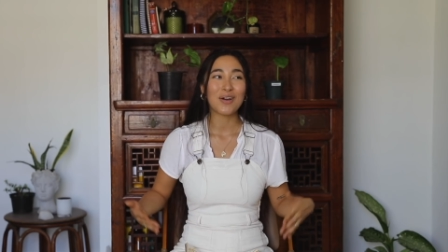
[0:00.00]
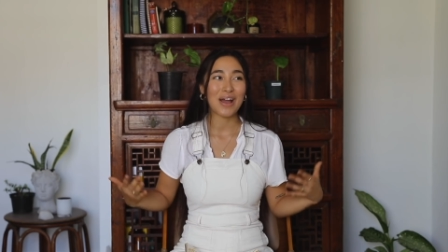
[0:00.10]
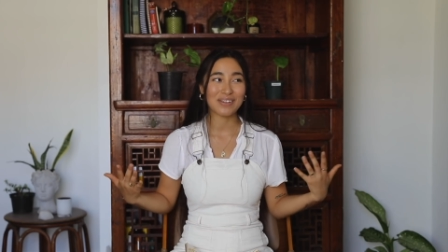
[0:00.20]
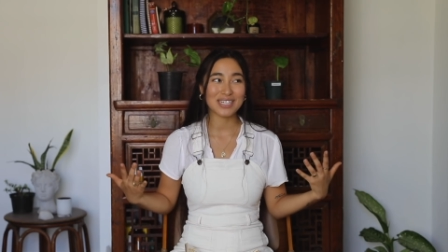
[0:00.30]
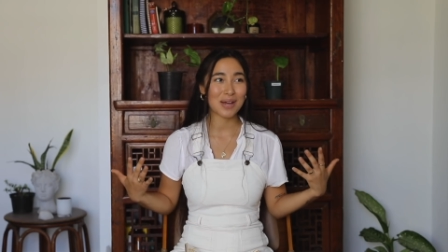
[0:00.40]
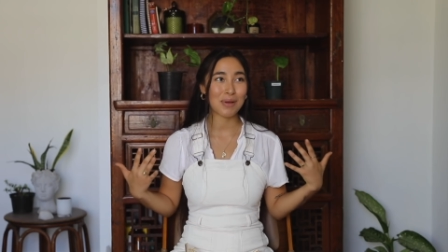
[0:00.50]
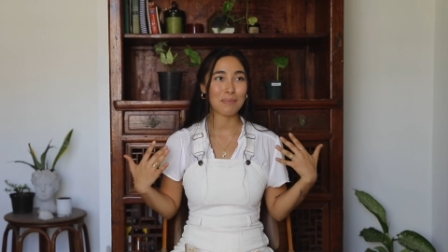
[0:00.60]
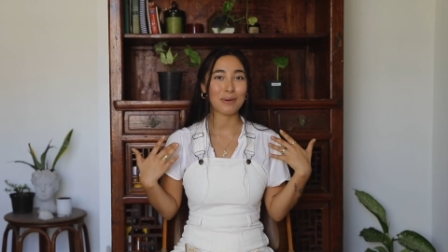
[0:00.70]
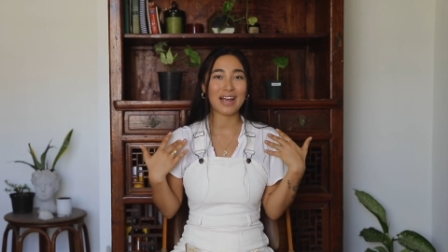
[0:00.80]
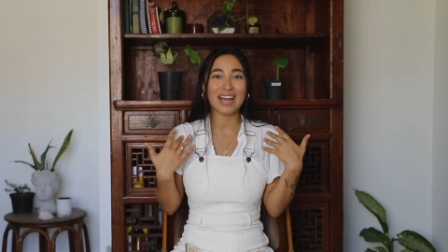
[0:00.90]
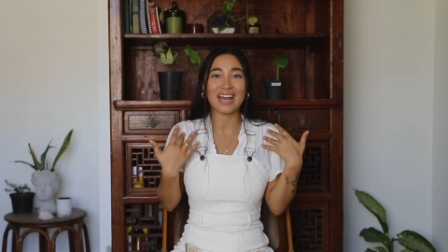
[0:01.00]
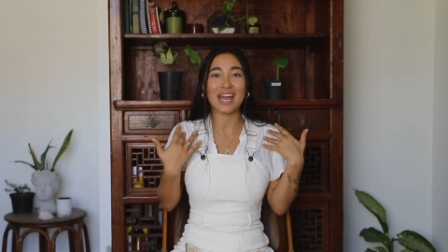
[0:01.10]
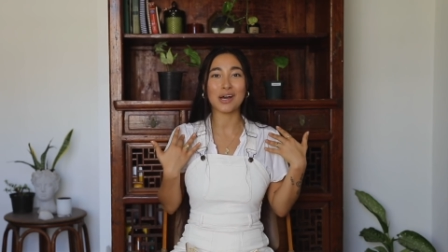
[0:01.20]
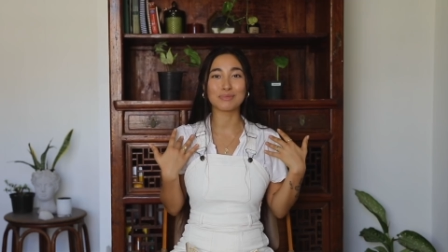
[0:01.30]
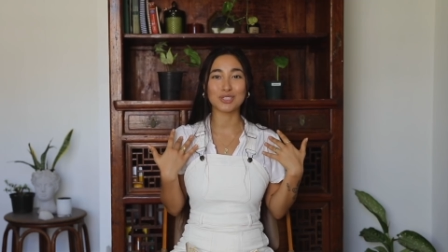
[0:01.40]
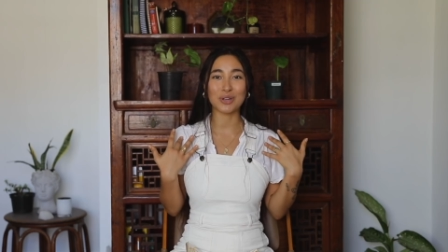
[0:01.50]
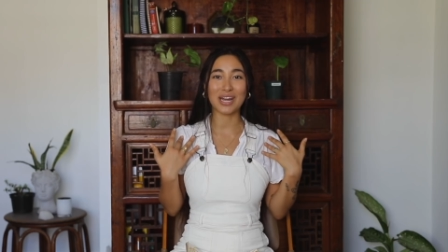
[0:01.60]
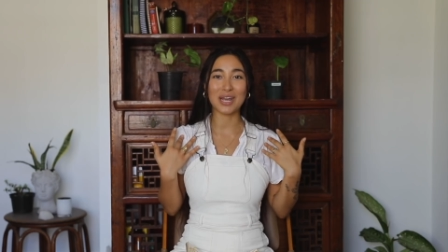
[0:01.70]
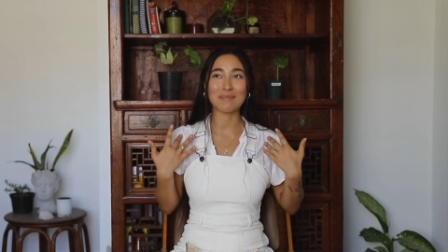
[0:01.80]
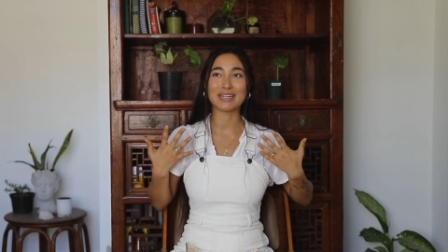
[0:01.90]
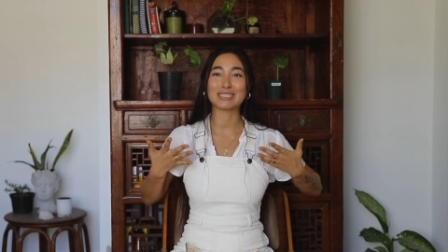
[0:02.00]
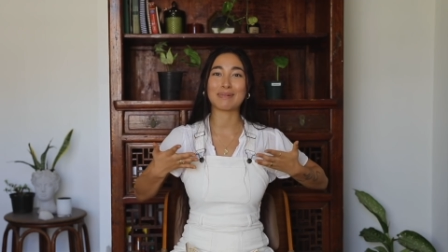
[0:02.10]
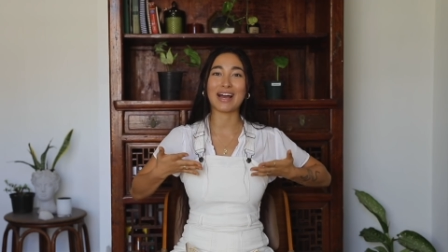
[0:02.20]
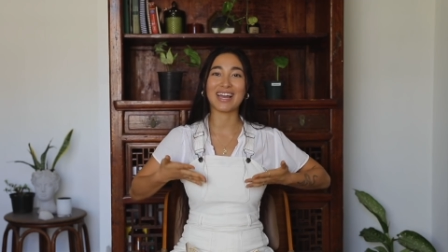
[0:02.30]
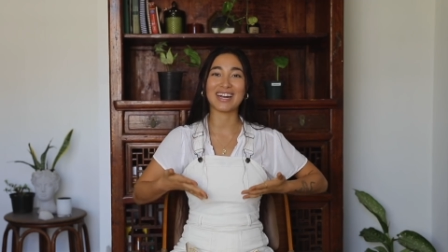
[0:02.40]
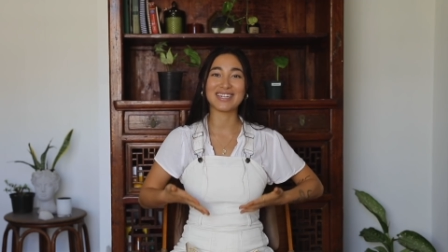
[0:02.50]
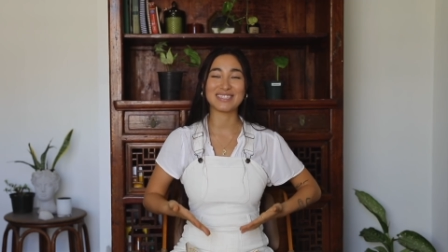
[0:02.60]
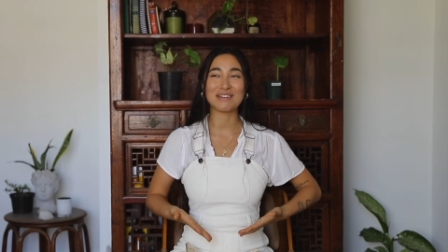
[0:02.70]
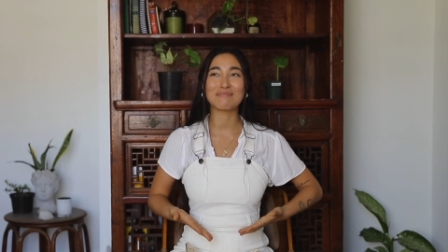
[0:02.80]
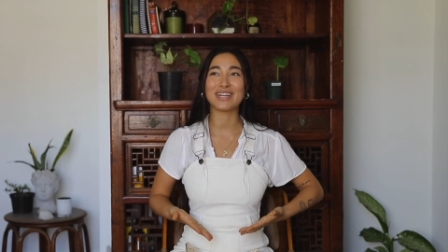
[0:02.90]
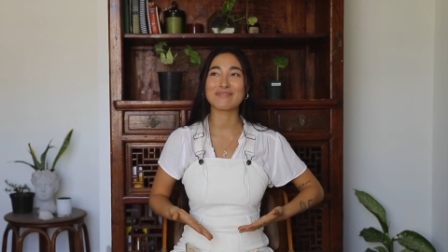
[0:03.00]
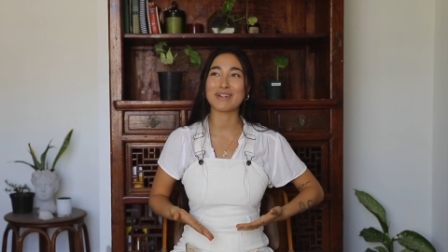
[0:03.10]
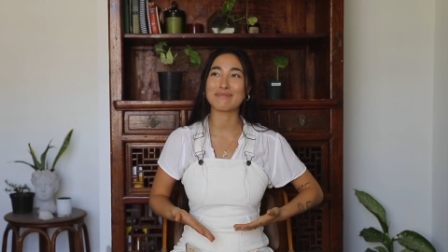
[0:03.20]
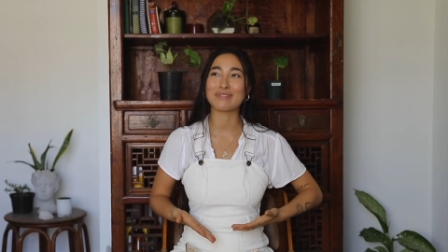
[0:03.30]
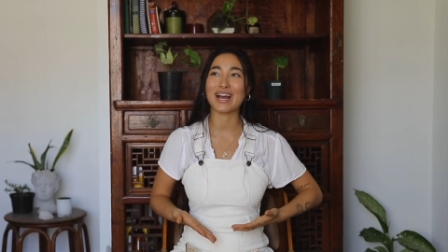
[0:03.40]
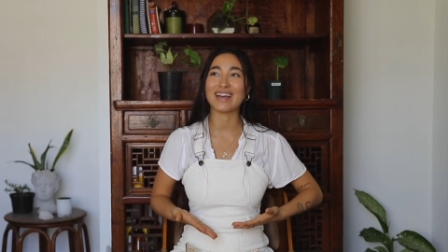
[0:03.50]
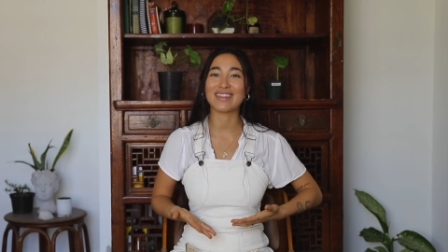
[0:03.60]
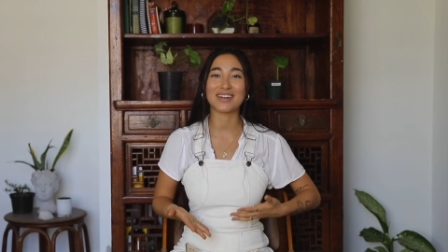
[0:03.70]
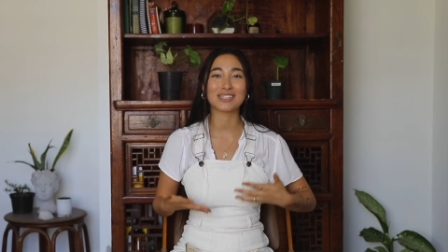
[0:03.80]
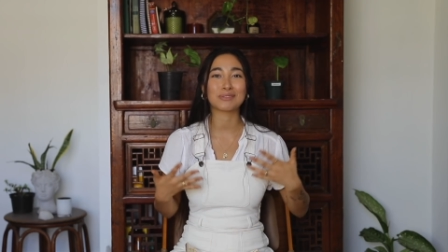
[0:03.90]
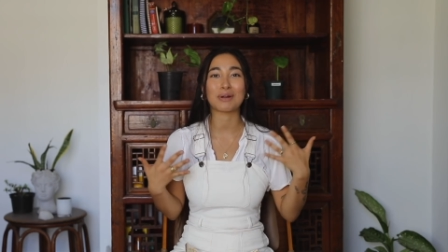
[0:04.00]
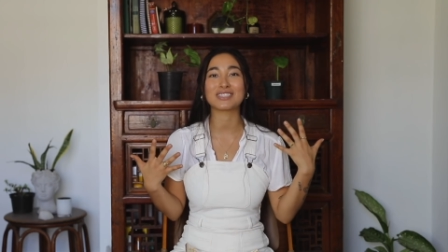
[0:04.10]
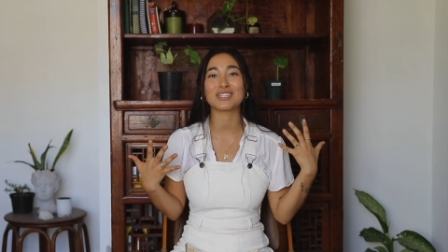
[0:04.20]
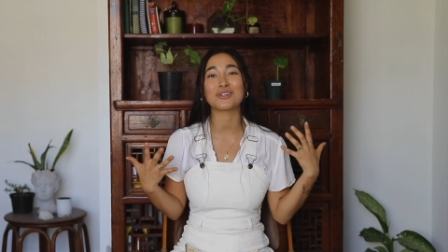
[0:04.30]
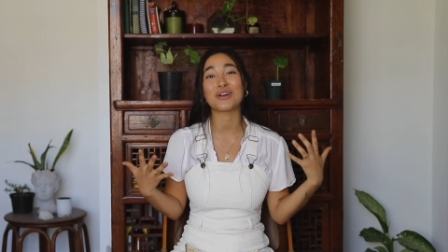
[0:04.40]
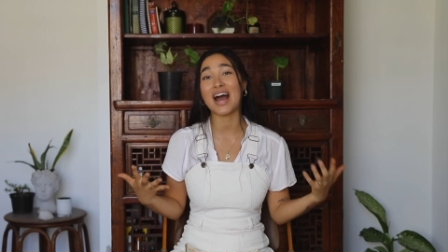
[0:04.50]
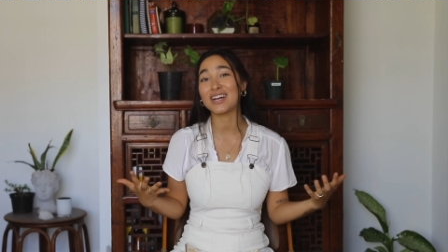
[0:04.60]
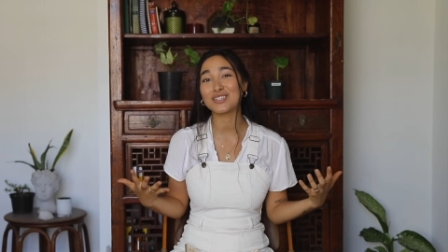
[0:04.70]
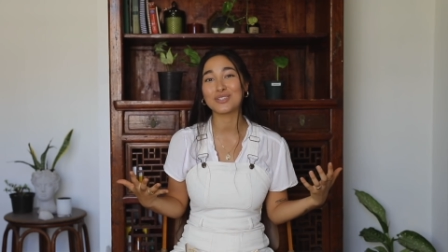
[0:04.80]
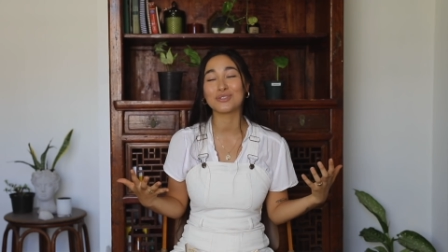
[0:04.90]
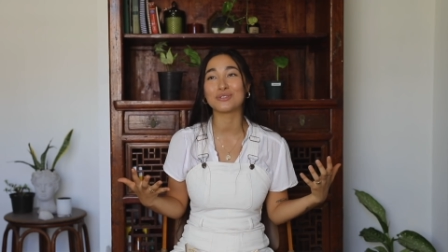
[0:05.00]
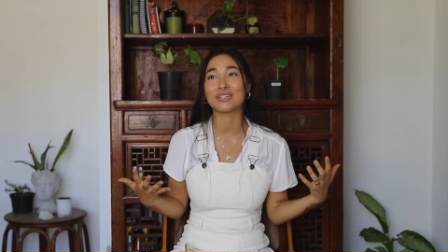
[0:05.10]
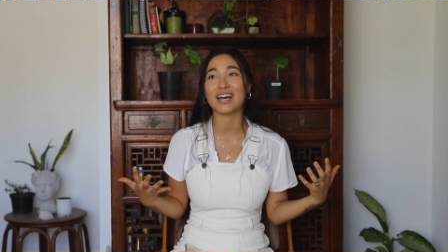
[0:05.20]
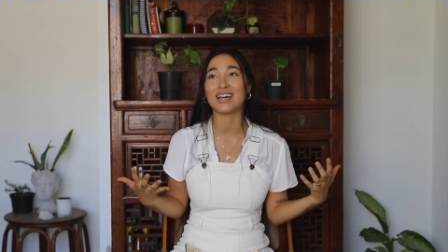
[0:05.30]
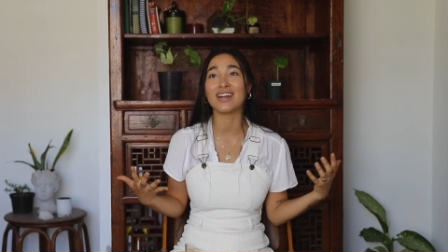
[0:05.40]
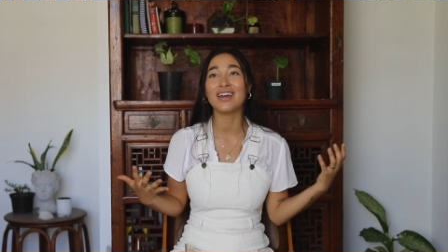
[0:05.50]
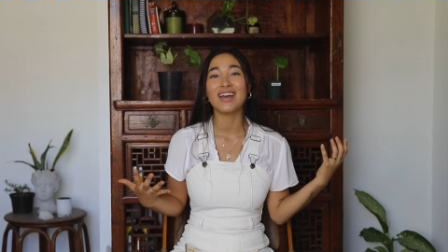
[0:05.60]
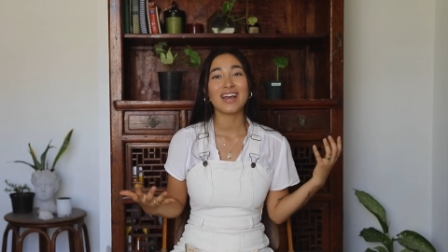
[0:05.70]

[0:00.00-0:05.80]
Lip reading: every time I pray, I am straightening my spine and deepening my breath and expressing gratitude and